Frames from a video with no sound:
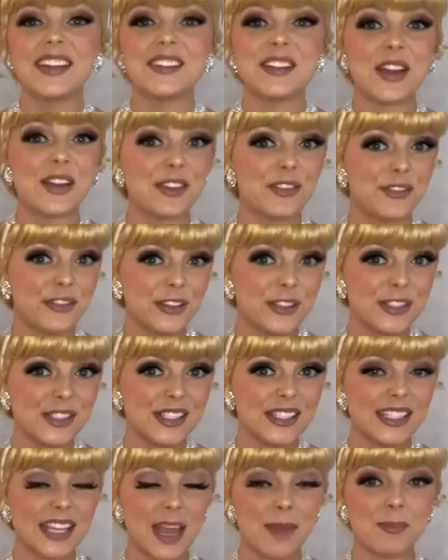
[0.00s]
Now the
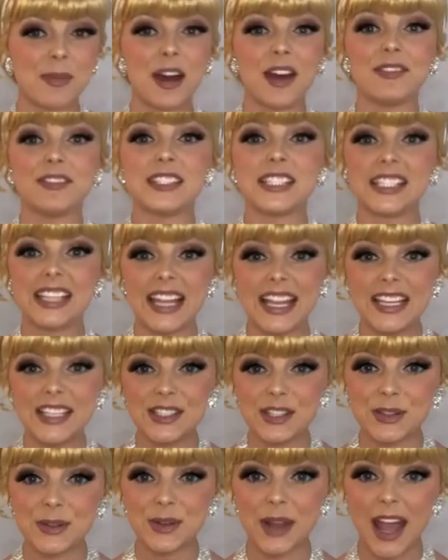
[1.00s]
first step of
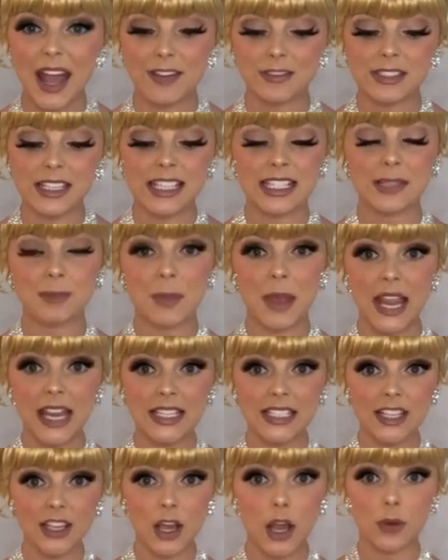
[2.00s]
today's craft is
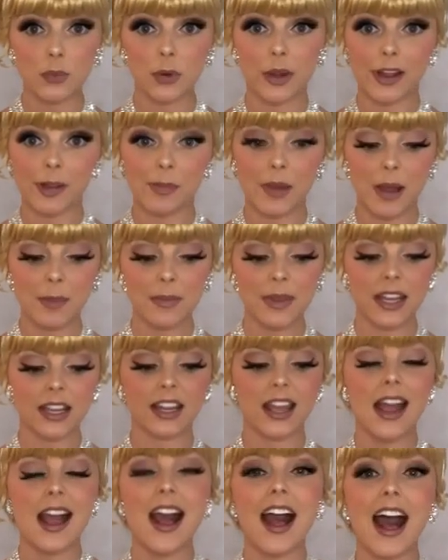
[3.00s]
painting our royal
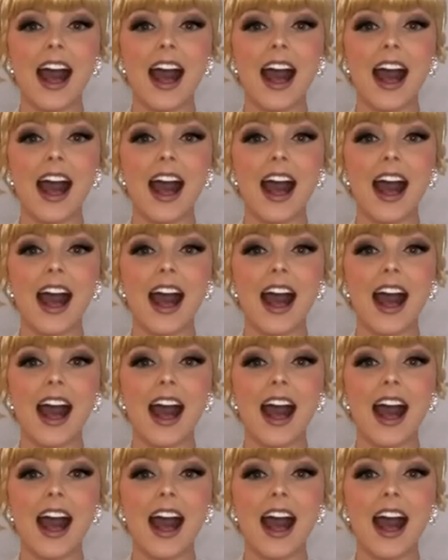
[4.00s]
pumpkin.